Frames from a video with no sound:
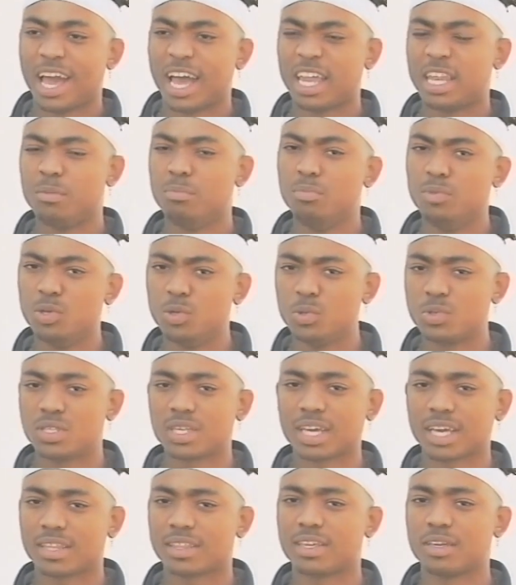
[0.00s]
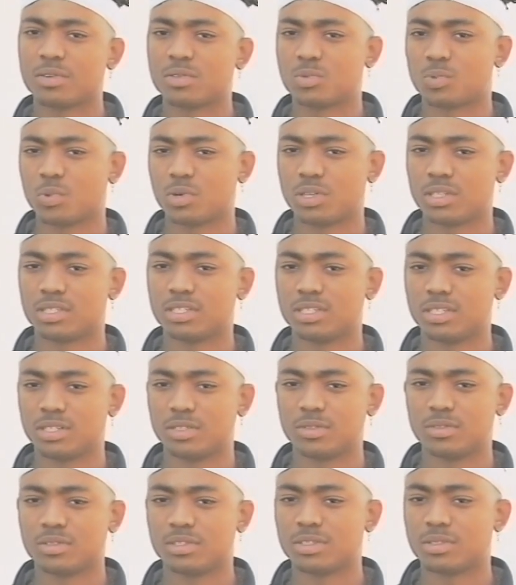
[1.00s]
and the music I think was what, you
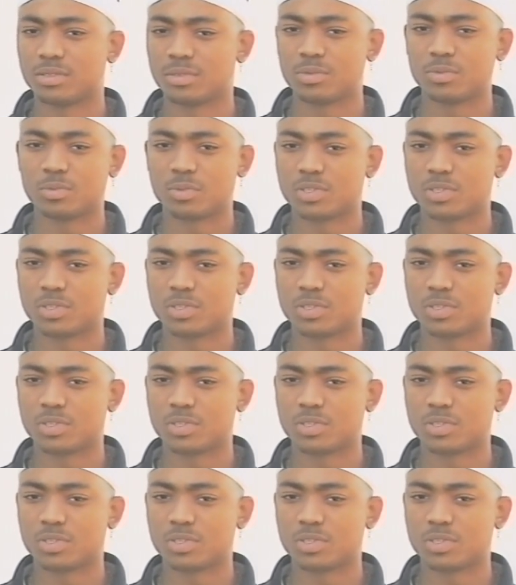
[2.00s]
know,